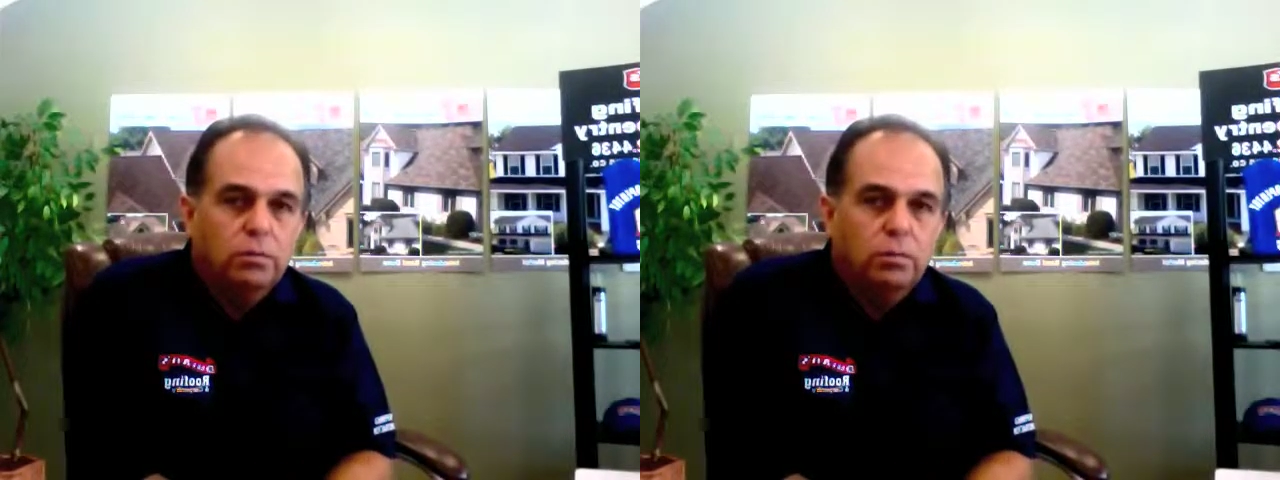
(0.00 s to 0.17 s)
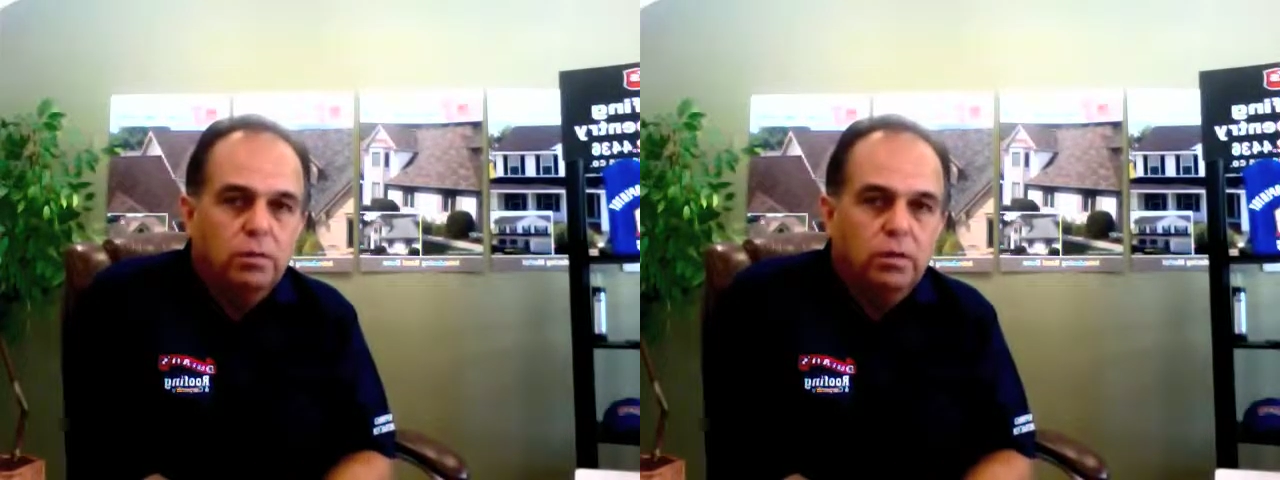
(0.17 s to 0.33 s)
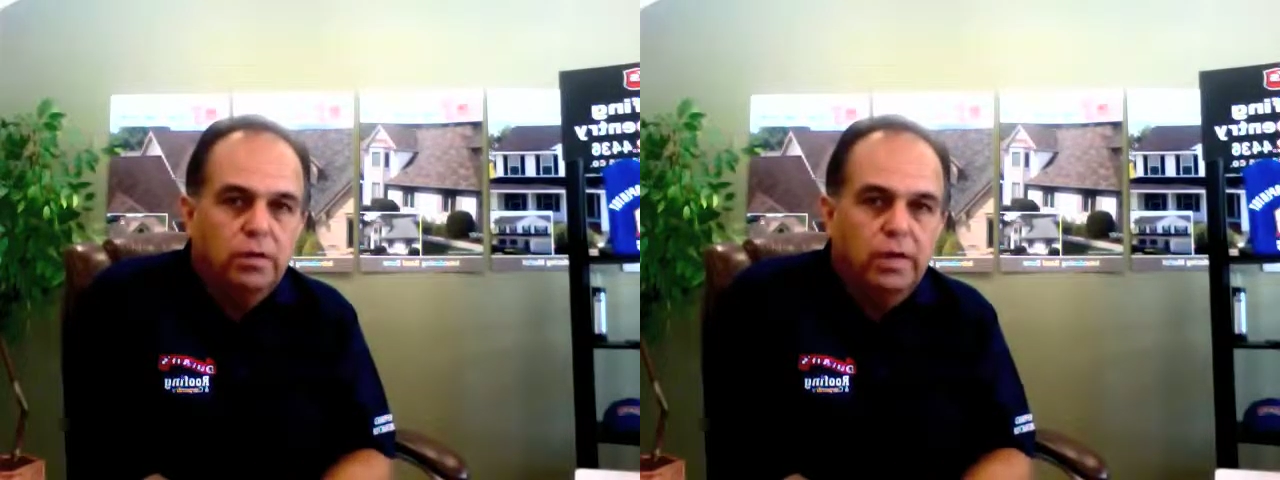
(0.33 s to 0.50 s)

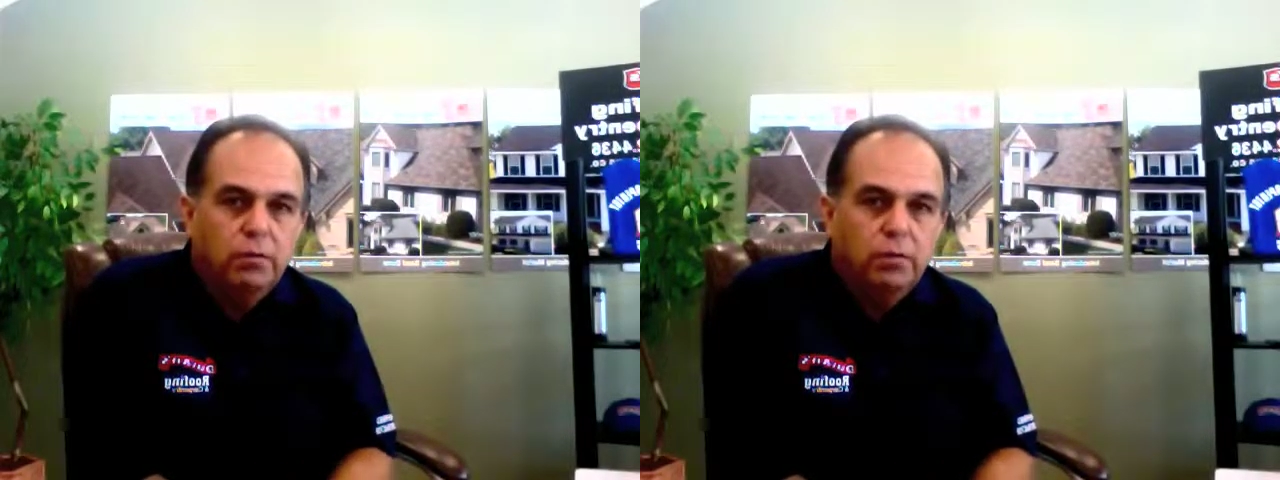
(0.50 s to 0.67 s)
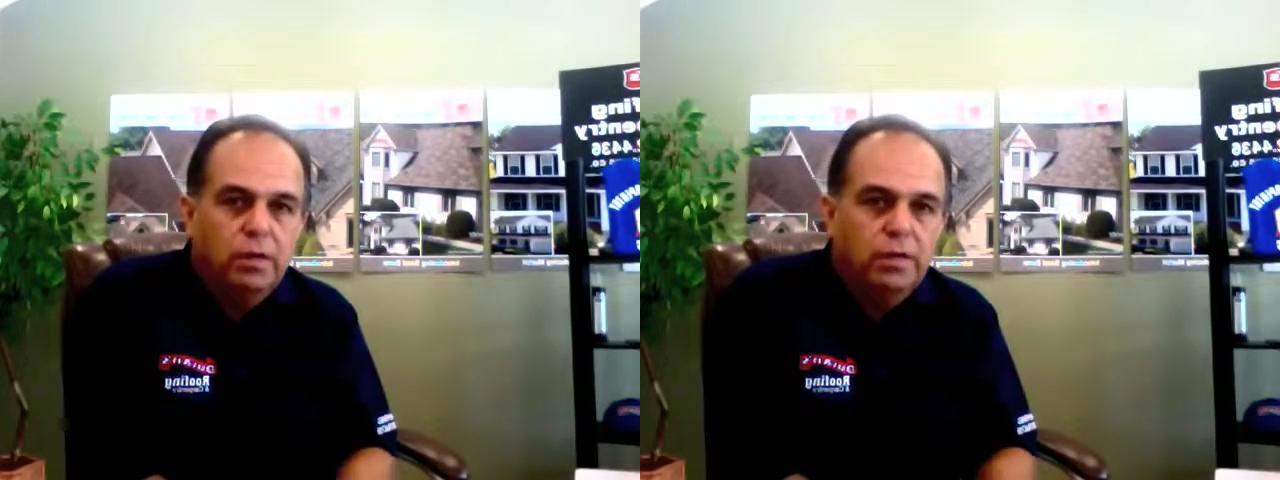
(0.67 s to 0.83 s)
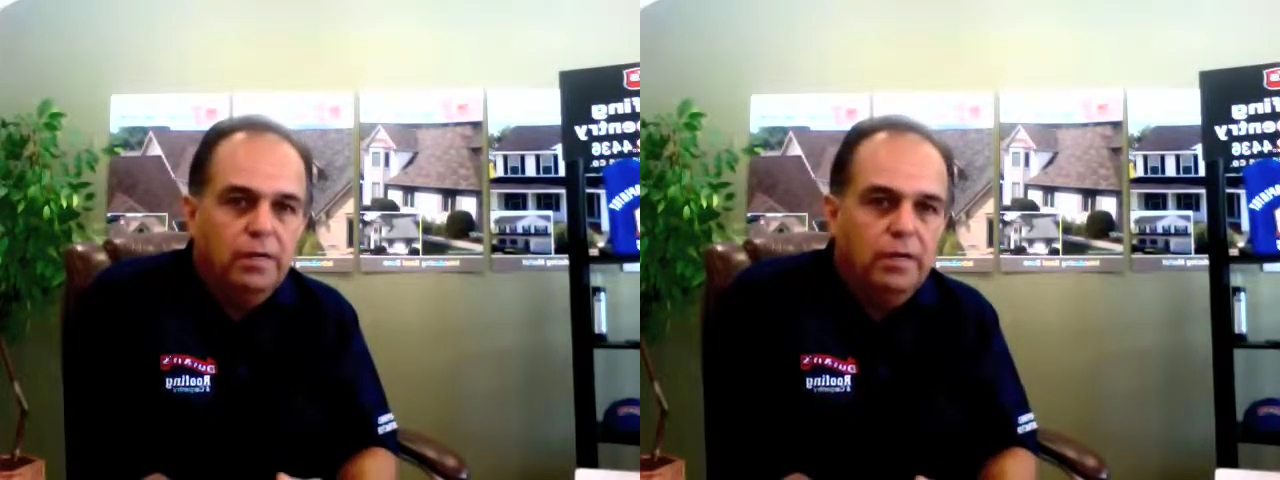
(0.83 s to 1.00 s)
we're putting out
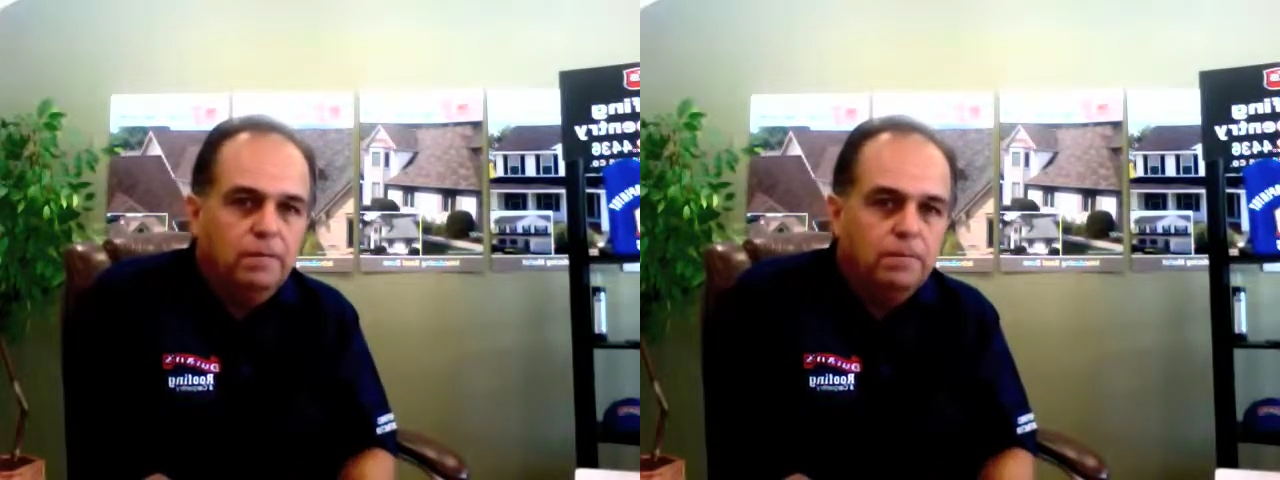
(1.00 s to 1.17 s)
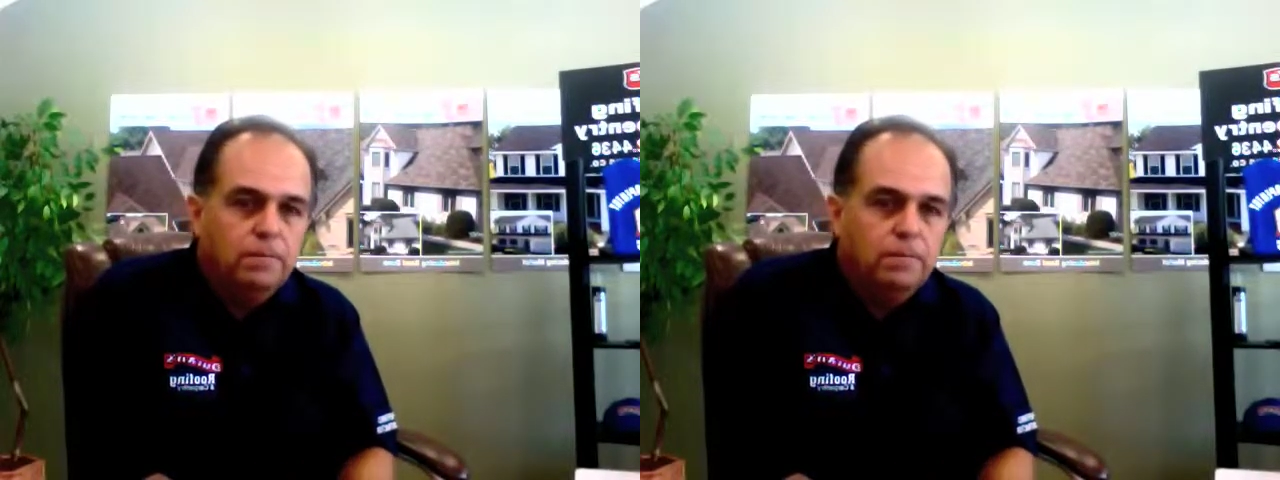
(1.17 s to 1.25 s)
right now.